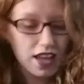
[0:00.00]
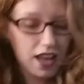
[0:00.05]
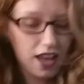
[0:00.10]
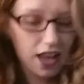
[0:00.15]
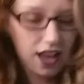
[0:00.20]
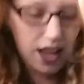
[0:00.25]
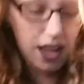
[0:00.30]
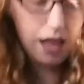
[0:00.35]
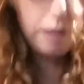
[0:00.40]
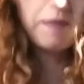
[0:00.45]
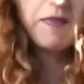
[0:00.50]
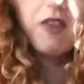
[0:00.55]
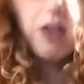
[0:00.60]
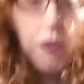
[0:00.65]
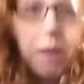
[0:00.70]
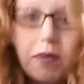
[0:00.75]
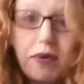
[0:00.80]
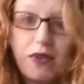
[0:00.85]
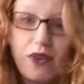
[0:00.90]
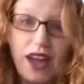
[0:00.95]

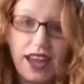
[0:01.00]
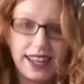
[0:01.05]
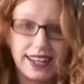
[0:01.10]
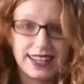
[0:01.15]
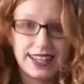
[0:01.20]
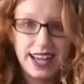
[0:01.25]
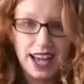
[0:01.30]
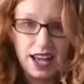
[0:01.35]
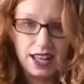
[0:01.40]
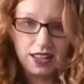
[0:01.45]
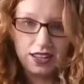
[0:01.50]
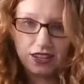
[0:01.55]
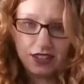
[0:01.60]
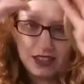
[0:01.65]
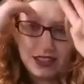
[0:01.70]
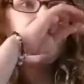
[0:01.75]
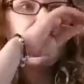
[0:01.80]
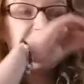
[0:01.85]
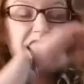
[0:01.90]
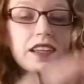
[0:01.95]
Very bright color.
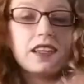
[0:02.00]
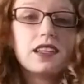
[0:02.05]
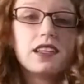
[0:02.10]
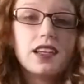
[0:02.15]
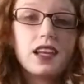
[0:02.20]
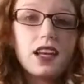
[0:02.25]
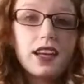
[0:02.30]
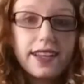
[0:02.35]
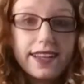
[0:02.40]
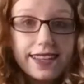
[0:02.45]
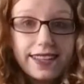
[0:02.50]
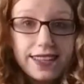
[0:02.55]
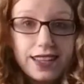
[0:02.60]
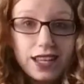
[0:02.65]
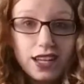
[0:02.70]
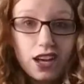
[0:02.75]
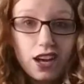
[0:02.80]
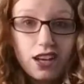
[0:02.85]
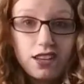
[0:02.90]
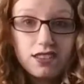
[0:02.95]

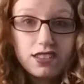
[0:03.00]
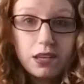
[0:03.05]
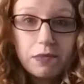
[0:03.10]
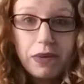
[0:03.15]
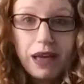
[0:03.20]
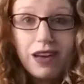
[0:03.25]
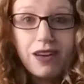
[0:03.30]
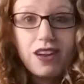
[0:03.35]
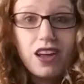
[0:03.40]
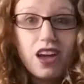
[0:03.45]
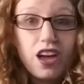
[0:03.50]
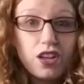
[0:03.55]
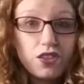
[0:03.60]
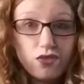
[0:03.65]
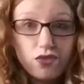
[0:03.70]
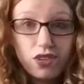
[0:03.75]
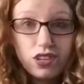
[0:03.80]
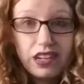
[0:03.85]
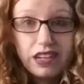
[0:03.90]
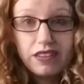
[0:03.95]
They cost about
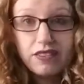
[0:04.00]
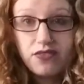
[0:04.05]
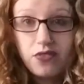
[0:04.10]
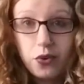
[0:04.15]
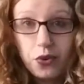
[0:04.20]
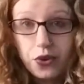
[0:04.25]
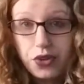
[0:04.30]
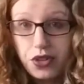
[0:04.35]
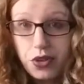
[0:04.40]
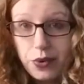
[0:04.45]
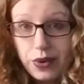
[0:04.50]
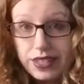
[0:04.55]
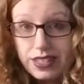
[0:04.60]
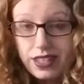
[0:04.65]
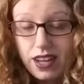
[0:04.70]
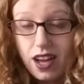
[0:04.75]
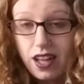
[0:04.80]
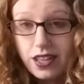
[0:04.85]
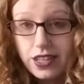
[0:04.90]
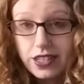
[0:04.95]
$104
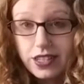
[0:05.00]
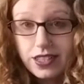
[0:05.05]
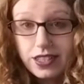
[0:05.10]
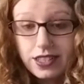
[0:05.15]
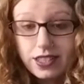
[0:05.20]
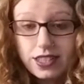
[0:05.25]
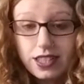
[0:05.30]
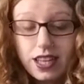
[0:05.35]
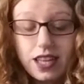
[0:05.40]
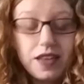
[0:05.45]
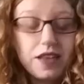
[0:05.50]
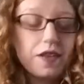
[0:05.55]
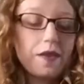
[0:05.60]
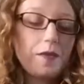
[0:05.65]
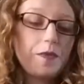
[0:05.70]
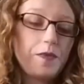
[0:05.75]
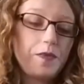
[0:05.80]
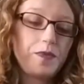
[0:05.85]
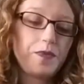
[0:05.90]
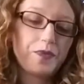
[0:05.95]
US
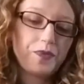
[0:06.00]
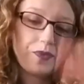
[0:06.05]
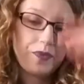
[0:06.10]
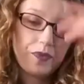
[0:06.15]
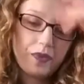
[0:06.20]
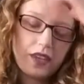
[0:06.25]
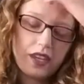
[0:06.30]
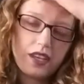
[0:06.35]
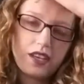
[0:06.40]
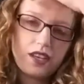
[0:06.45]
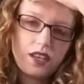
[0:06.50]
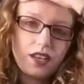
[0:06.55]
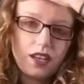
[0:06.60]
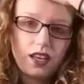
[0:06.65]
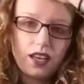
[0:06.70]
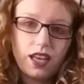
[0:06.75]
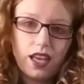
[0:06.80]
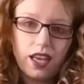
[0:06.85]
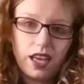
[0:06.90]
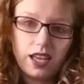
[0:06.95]

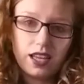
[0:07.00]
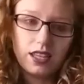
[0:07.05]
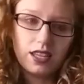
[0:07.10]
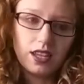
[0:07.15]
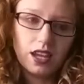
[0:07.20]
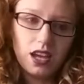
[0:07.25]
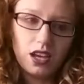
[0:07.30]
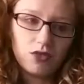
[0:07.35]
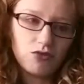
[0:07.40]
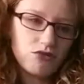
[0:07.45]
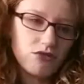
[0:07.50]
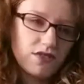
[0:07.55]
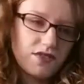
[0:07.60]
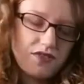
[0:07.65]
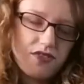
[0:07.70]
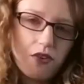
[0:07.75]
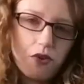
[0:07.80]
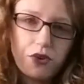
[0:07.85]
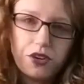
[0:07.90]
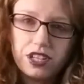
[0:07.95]
and
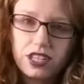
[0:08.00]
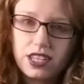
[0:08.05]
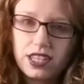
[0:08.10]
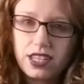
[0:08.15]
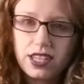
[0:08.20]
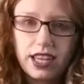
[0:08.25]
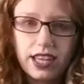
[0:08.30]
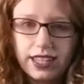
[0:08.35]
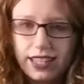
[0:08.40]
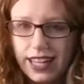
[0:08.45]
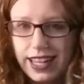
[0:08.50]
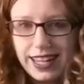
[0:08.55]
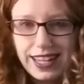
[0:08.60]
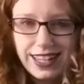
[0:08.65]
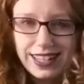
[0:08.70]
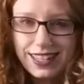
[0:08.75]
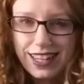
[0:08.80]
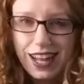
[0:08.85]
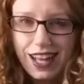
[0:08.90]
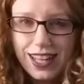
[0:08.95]
140
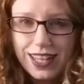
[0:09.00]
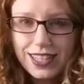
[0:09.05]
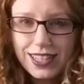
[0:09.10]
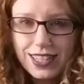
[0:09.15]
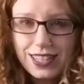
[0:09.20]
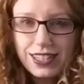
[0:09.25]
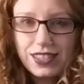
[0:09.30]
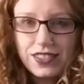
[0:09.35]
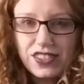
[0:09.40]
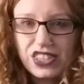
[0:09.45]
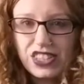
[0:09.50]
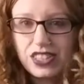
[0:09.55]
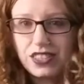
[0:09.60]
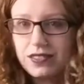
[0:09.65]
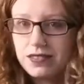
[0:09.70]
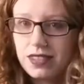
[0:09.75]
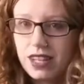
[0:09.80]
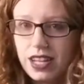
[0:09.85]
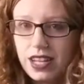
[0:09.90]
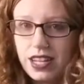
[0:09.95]
Canadian dollars for
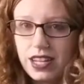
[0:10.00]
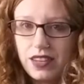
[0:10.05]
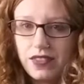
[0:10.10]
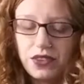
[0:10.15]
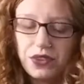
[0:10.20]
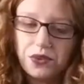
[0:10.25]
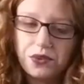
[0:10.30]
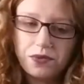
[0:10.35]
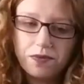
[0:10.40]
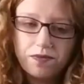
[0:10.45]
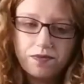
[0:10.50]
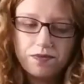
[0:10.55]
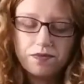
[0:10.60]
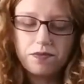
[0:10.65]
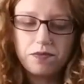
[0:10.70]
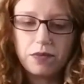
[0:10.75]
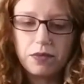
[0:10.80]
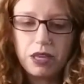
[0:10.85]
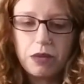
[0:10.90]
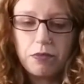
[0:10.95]
any of you
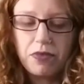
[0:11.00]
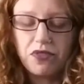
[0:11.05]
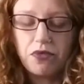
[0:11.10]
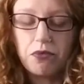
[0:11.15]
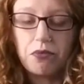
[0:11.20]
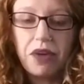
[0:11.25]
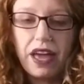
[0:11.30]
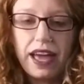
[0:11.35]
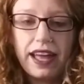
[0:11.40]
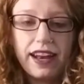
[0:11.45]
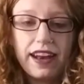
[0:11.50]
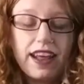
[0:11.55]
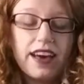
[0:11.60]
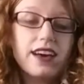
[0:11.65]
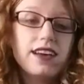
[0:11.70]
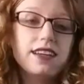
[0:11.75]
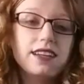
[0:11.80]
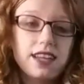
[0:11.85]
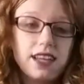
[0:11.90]
people from Canada.